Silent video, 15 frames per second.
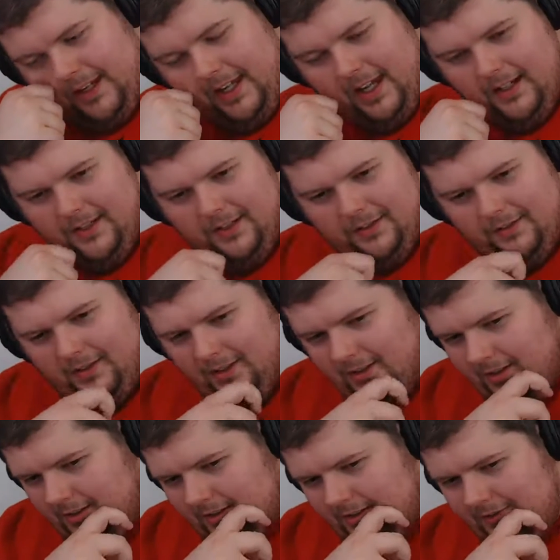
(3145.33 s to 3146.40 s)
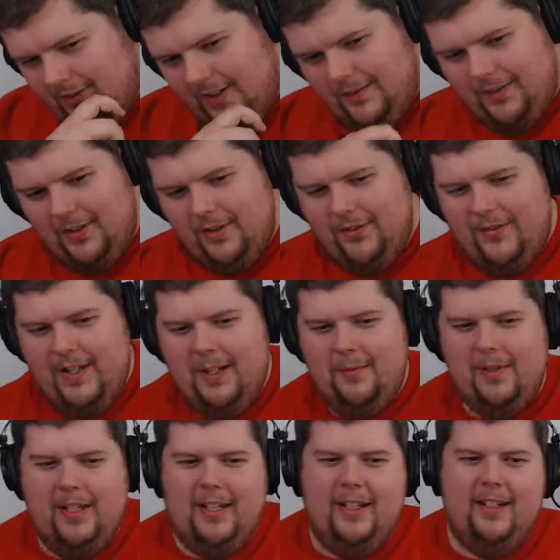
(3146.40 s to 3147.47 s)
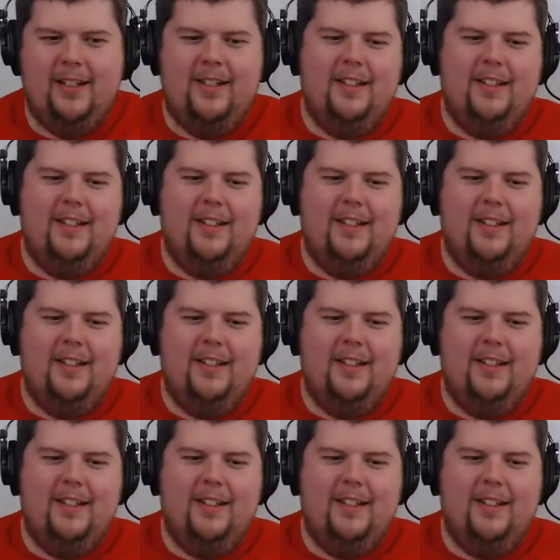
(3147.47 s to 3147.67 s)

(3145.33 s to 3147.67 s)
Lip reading: Yeah, dude. It's fun for the whole family.